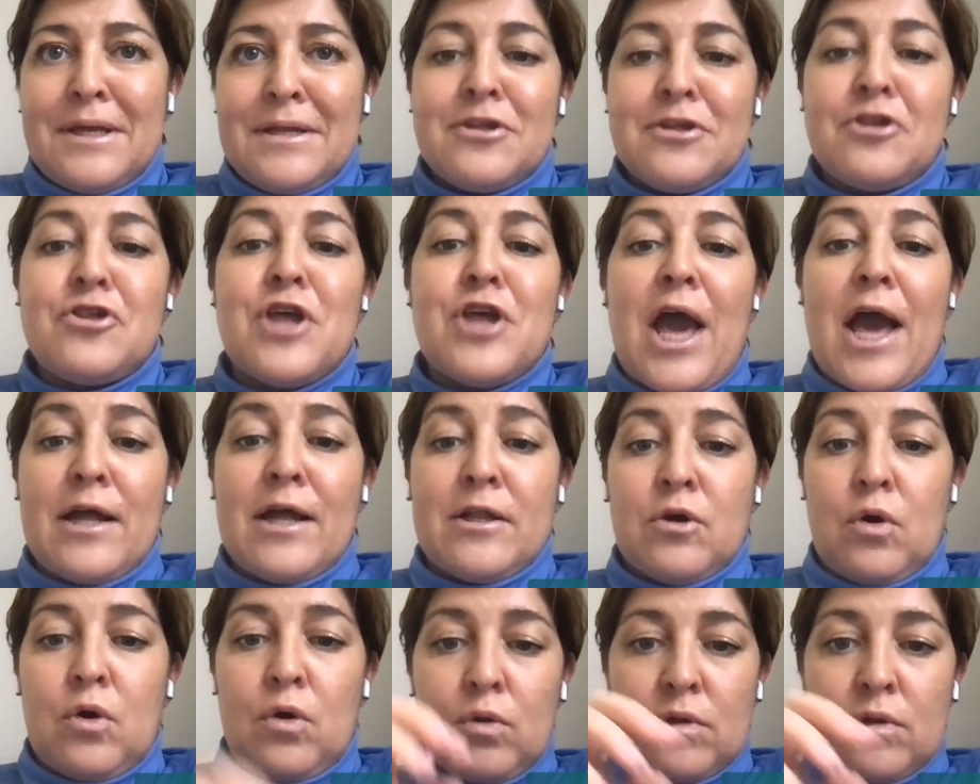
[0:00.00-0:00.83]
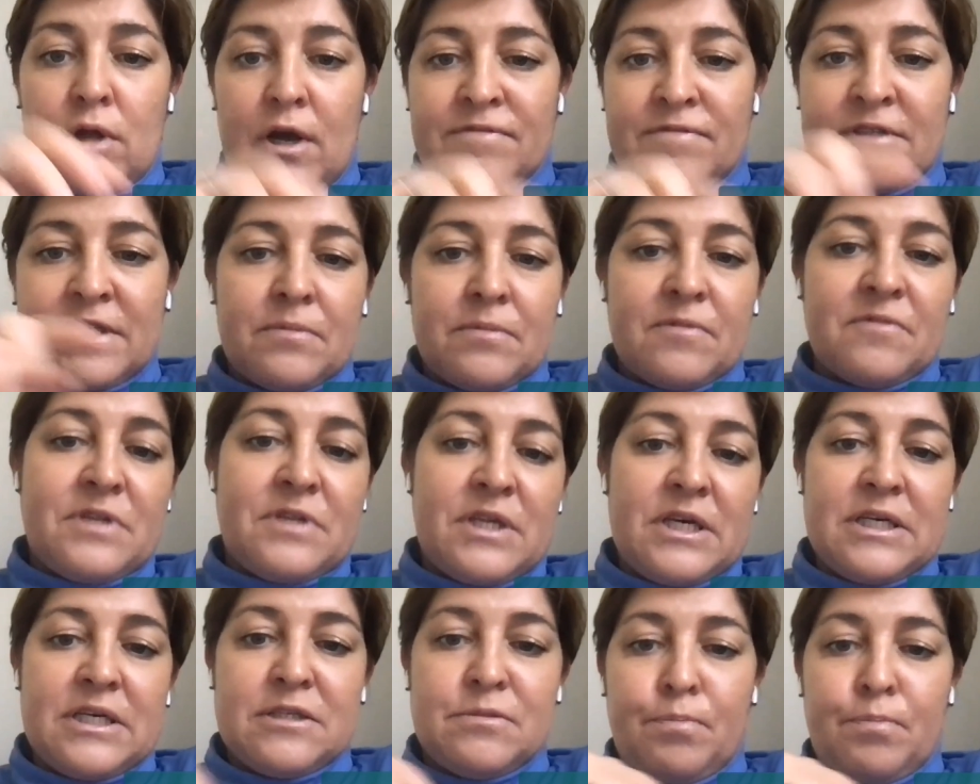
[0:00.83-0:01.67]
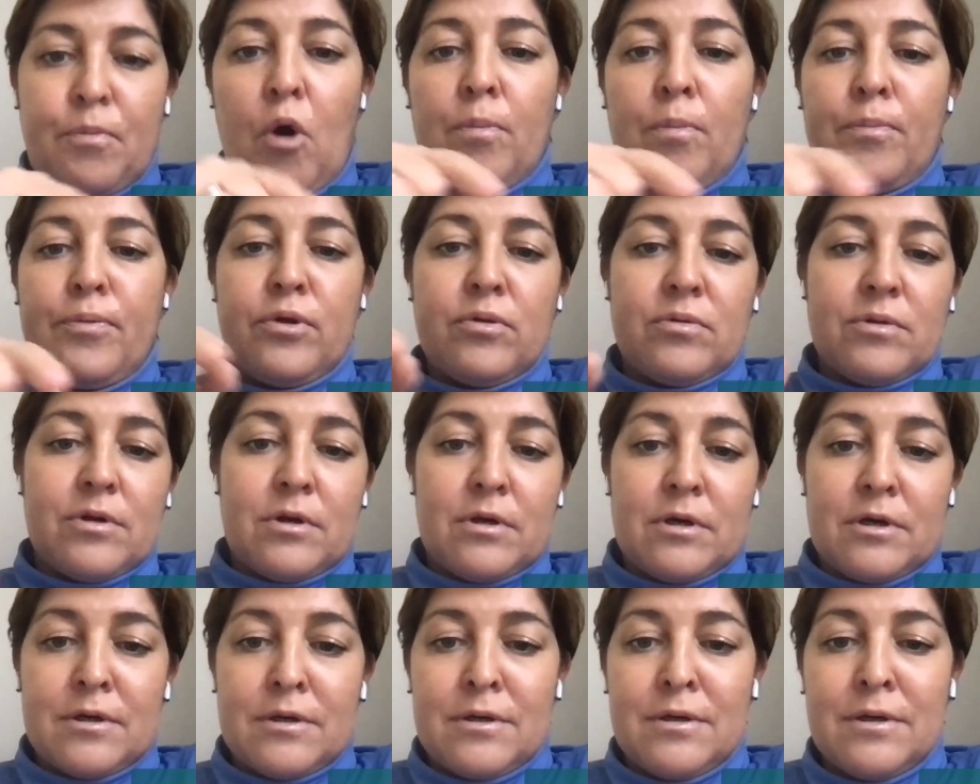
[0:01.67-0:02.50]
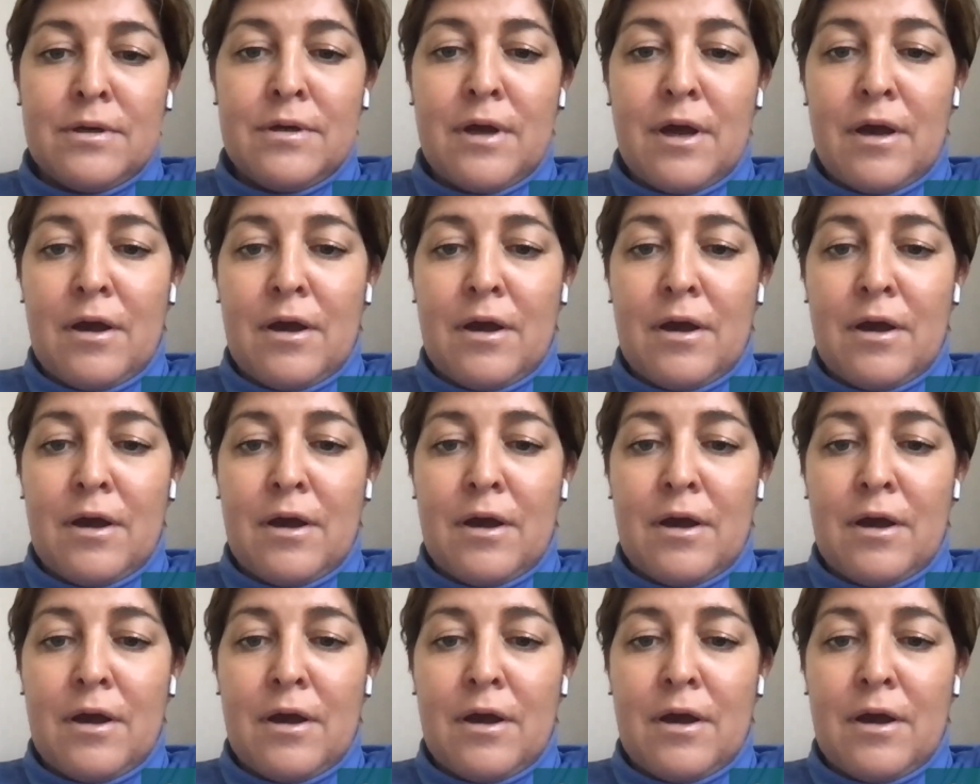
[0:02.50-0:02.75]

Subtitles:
the shadow of some of these popular